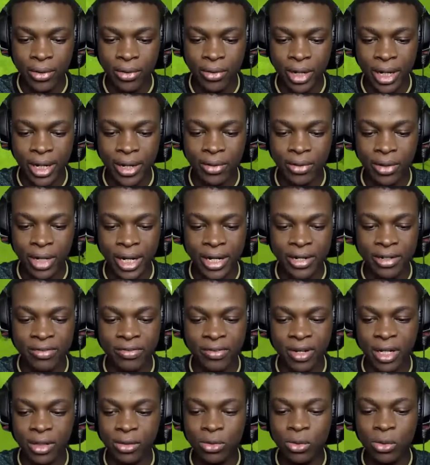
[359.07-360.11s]
Mm,
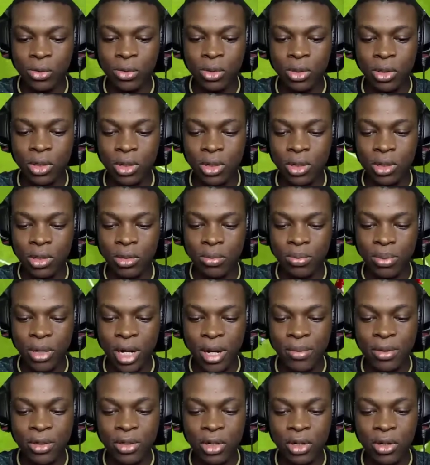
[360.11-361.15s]
Rivaldo. Well,
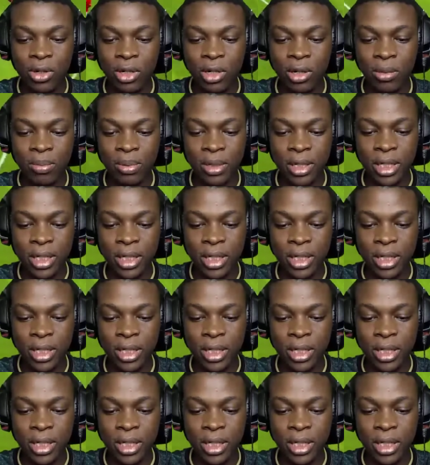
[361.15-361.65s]
Probably not gonna play